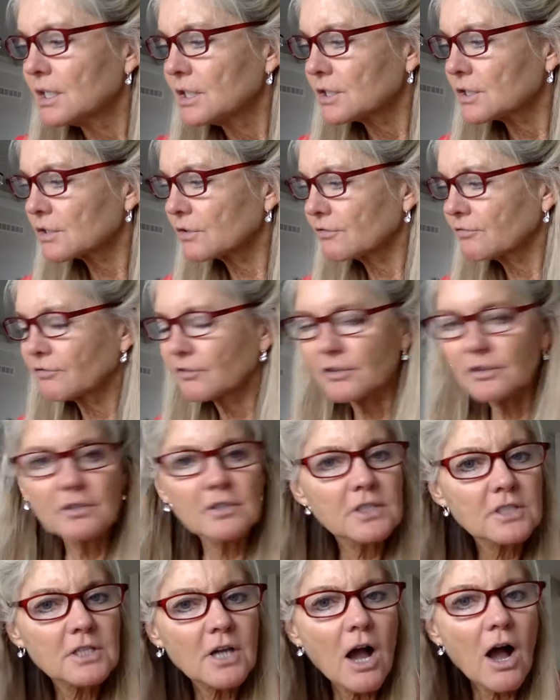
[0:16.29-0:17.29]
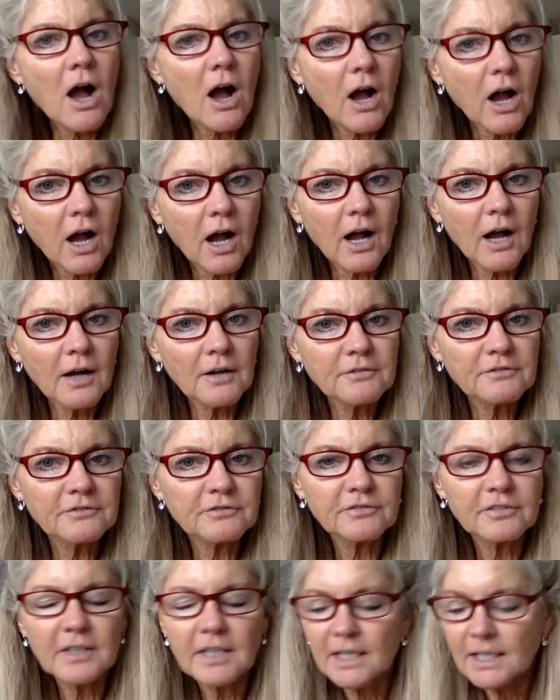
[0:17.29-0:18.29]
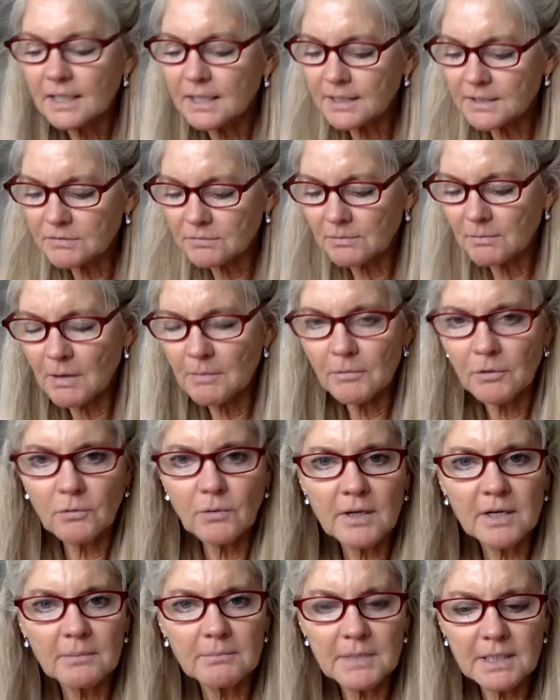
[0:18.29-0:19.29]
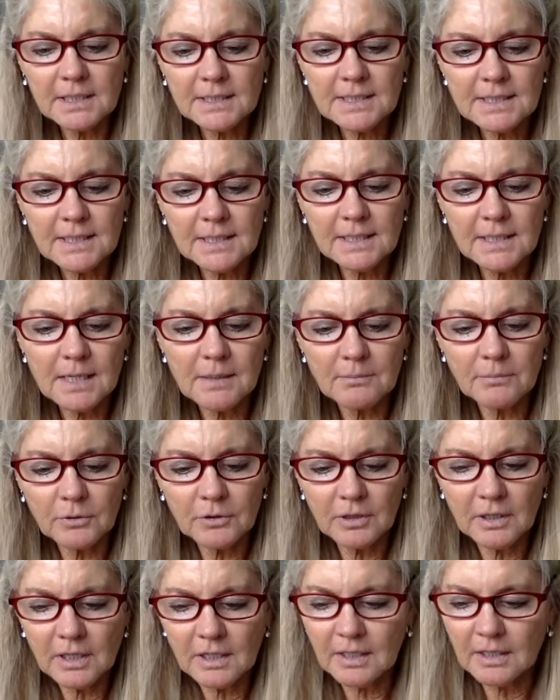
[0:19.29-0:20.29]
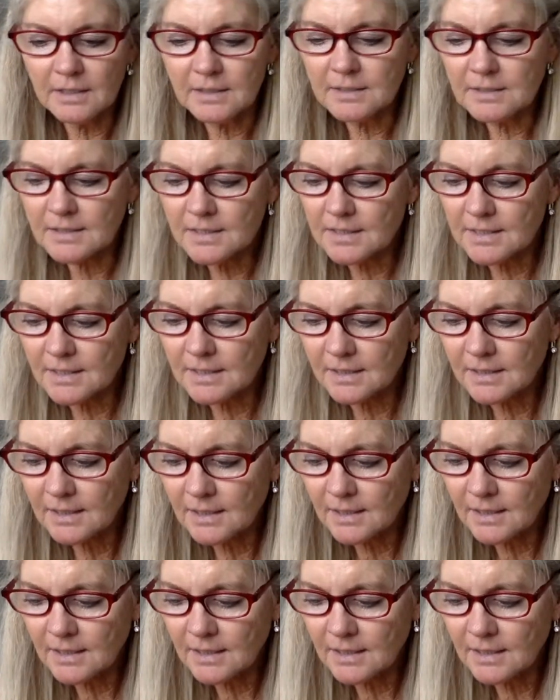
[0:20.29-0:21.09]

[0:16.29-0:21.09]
So first off, let's remember what a mixed number is.